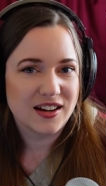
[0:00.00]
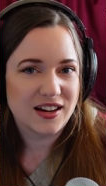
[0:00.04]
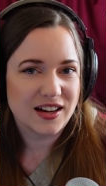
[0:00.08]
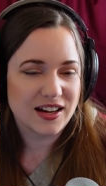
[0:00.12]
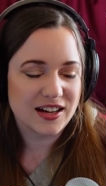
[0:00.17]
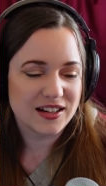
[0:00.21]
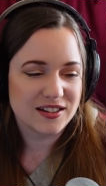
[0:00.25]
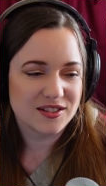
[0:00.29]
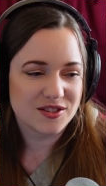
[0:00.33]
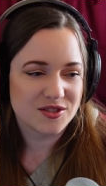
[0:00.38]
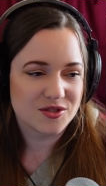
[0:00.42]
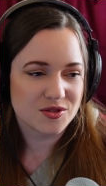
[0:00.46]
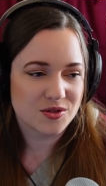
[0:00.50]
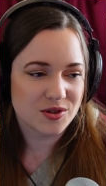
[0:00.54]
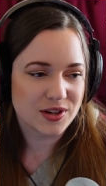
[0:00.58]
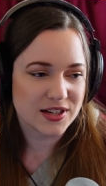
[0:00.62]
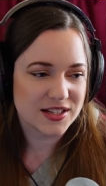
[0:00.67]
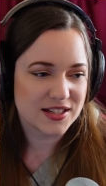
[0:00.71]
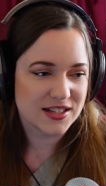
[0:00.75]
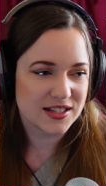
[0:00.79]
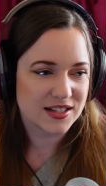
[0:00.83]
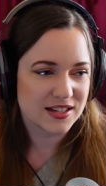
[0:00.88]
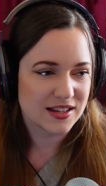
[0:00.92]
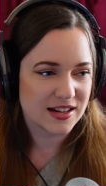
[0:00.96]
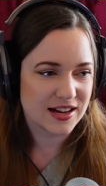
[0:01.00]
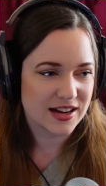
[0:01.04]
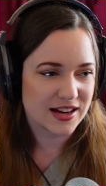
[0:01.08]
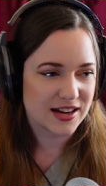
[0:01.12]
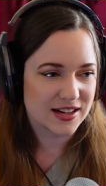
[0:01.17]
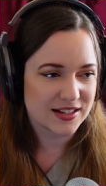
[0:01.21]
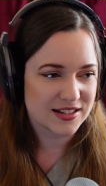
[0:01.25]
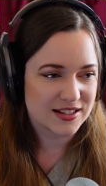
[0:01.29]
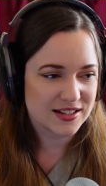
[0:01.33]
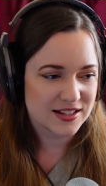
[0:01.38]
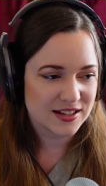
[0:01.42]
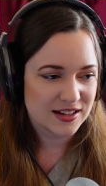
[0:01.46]
and trust
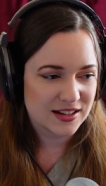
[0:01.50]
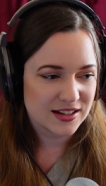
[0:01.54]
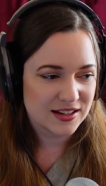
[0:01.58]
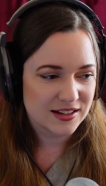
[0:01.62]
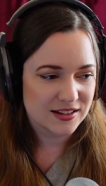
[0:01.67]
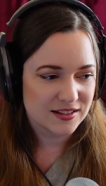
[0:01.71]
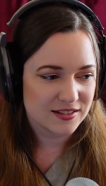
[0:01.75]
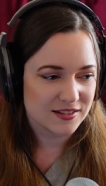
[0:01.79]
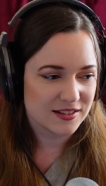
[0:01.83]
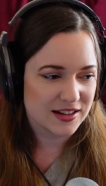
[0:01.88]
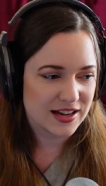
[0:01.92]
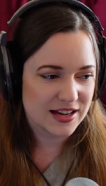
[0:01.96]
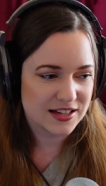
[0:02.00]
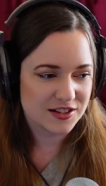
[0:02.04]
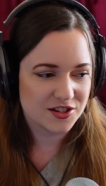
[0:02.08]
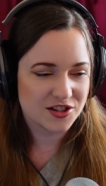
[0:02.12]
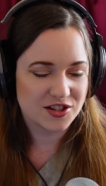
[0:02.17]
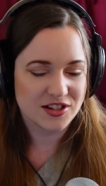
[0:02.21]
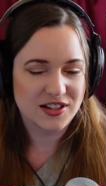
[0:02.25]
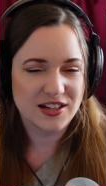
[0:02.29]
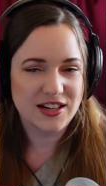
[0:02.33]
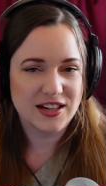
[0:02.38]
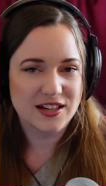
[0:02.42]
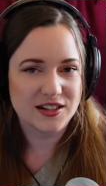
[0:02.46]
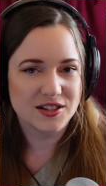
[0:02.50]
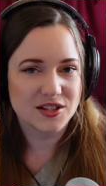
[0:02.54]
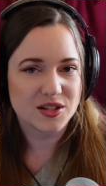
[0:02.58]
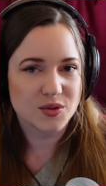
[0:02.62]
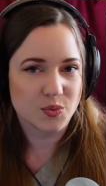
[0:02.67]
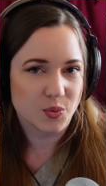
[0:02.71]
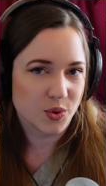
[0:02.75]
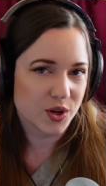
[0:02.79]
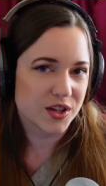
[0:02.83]
that the engineers